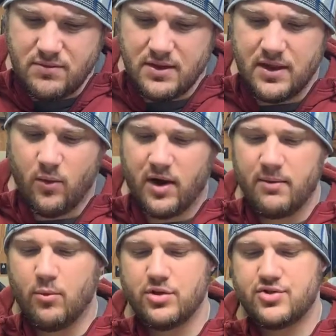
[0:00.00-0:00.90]
They wanted
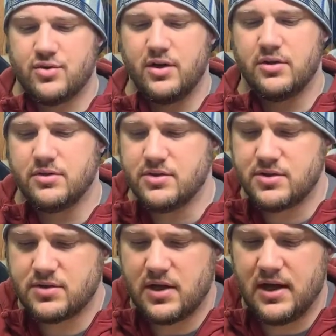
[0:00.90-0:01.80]
more
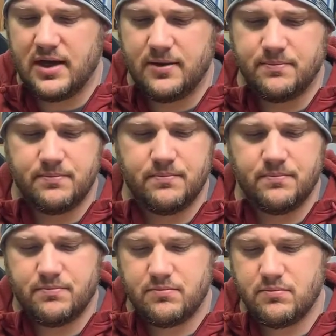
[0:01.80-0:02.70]
drills.
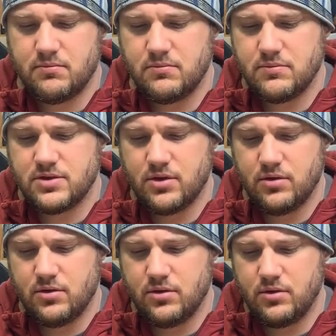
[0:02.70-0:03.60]

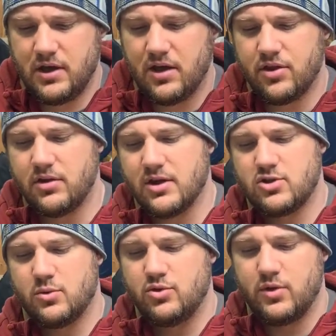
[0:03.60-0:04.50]
So yeah, I think next
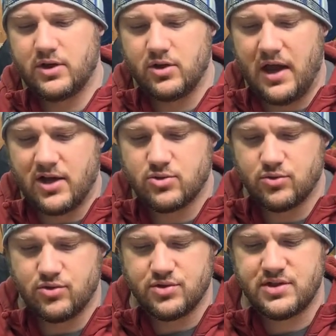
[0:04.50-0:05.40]
year we'll do like an actual
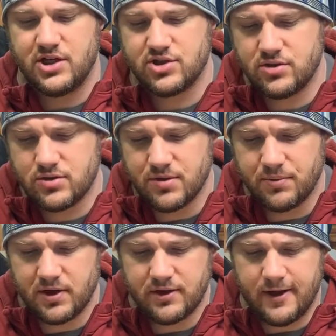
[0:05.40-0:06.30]
drill station or
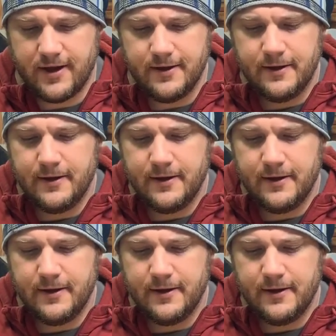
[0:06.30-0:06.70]
something like that.